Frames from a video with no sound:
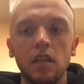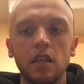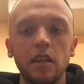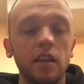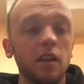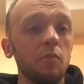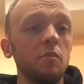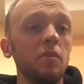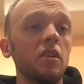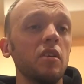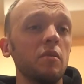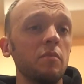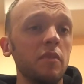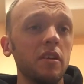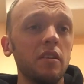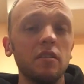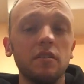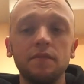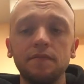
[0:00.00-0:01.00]
like 1
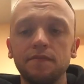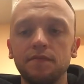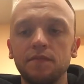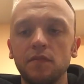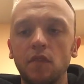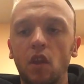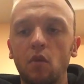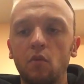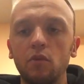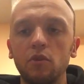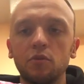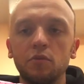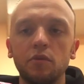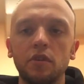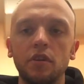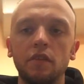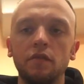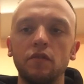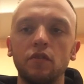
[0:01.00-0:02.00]
millimeter, which
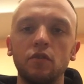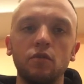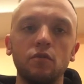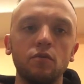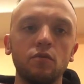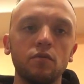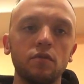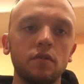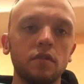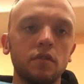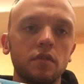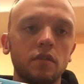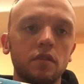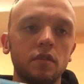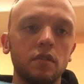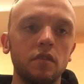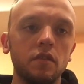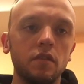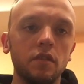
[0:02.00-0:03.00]
would give you
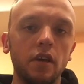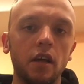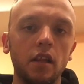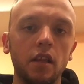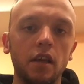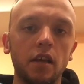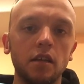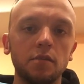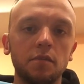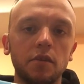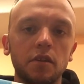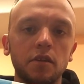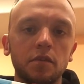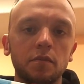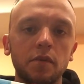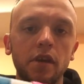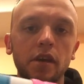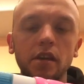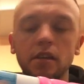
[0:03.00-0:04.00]
that last bit of
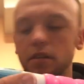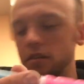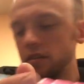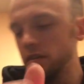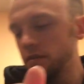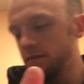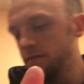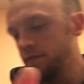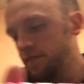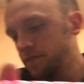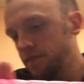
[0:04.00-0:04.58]
space.